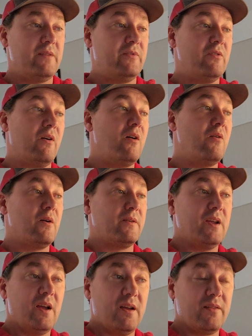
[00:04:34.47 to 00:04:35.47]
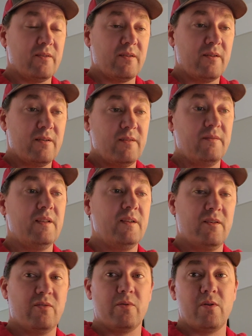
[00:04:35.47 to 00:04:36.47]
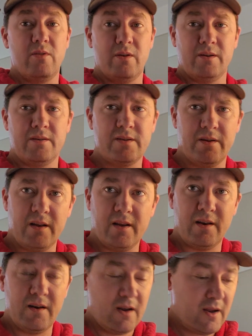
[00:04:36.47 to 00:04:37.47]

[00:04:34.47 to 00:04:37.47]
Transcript: if you owe on the other, then it'll roll into it.